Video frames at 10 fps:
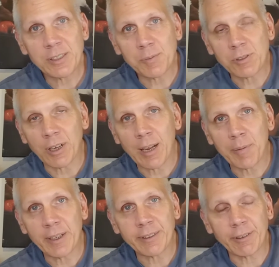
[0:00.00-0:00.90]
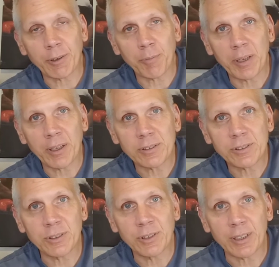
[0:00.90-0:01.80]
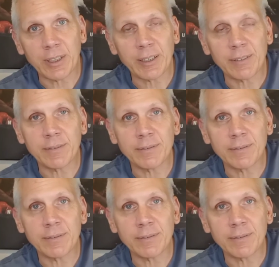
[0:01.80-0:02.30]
subscribe and hit the little bell so you can get